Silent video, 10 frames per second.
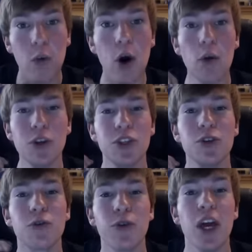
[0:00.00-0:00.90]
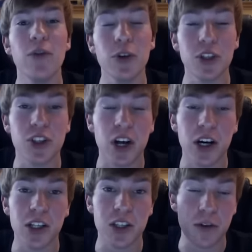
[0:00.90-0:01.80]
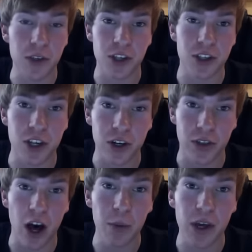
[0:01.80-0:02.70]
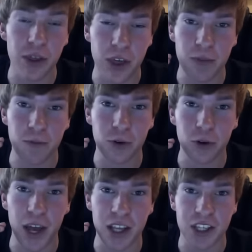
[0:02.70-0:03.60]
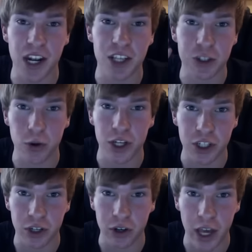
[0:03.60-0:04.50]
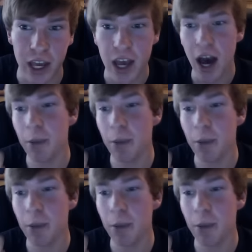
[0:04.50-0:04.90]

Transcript: What was your favorite favorite stunt of this year. That'll be a theme for, like, today's question, okay?